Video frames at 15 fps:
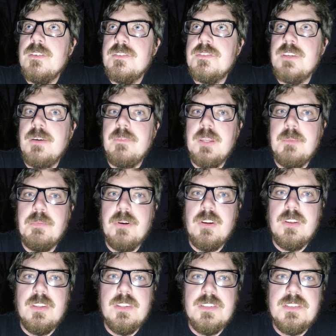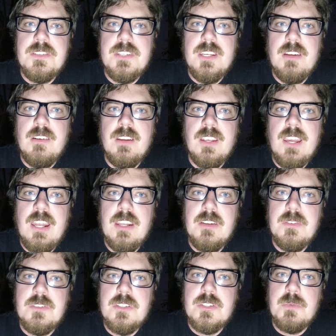Something broke in the steering and
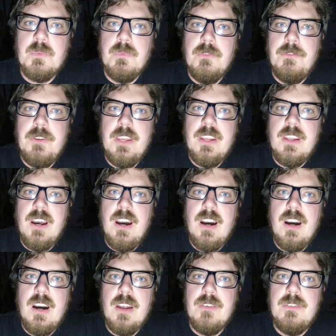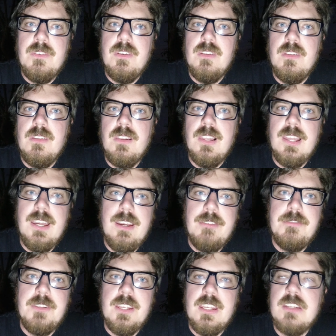it just veered hard
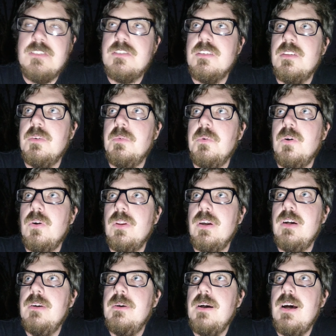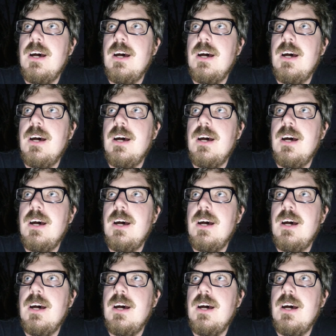left into the water.